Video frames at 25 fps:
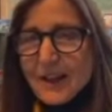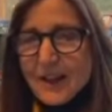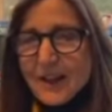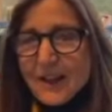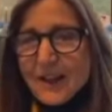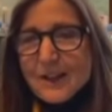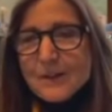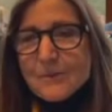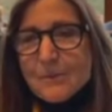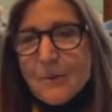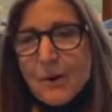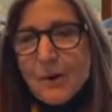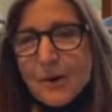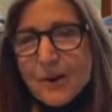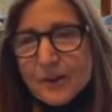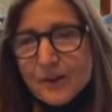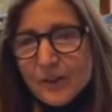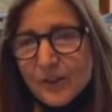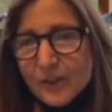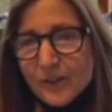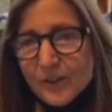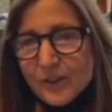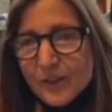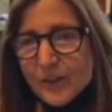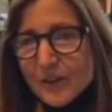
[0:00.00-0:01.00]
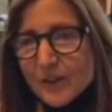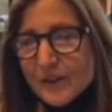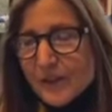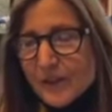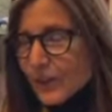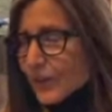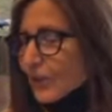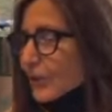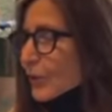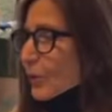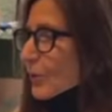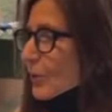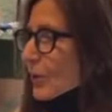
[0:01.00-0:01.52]
In Mark's
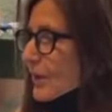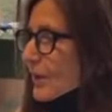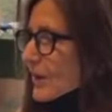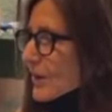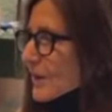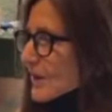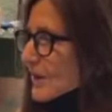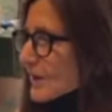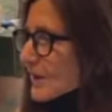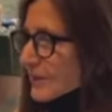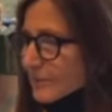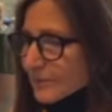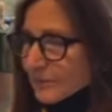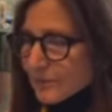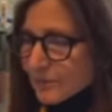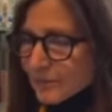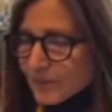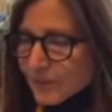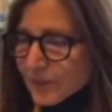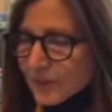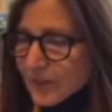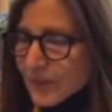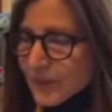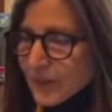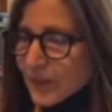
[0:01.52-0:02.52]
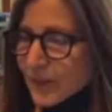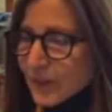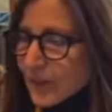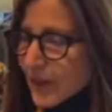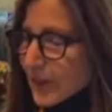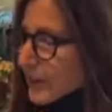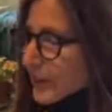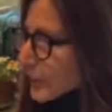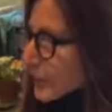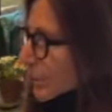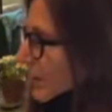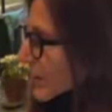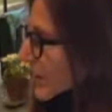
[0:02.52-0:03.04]
story, this
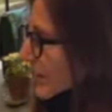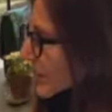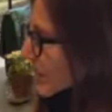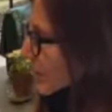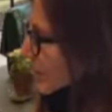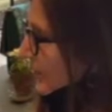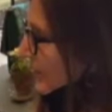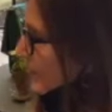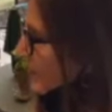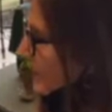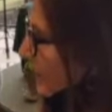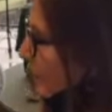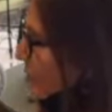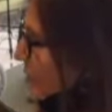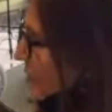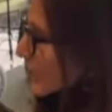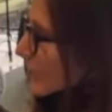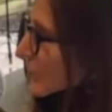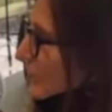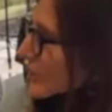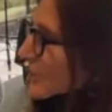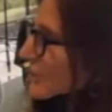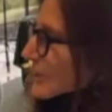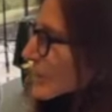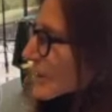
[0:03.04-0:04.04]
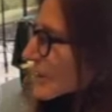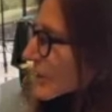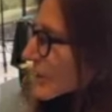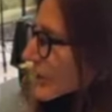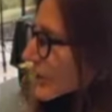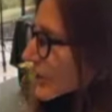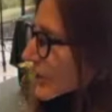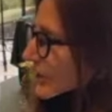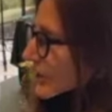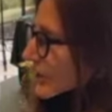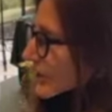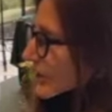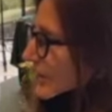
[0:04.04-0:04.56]
takes place in the
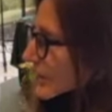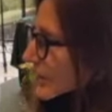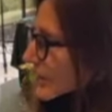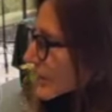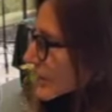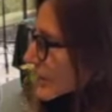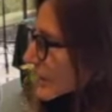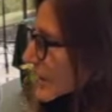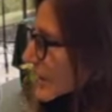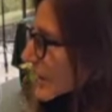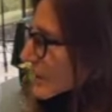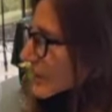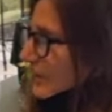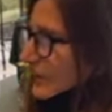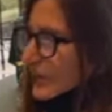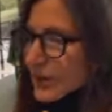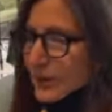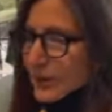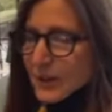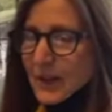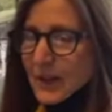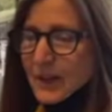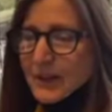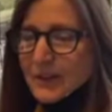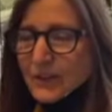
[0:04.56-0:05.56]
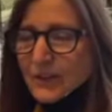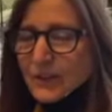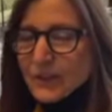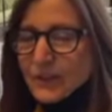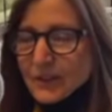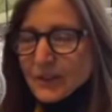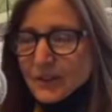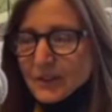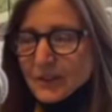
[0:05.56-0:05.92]
wilderness as a location.